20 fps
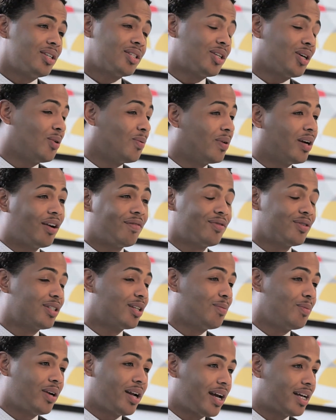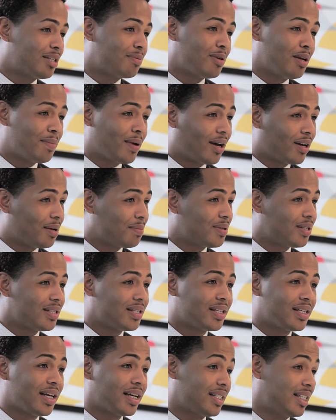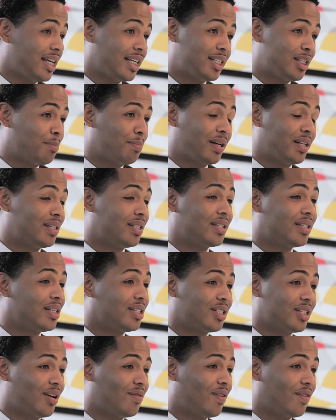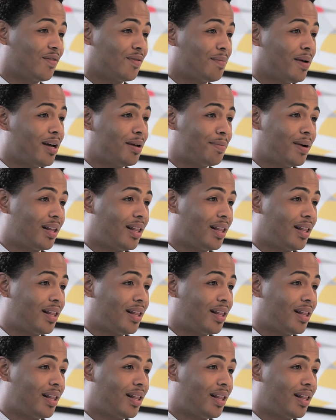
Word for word: So whenever someone asks me about MCC, I say it's the best decision I've ever made in my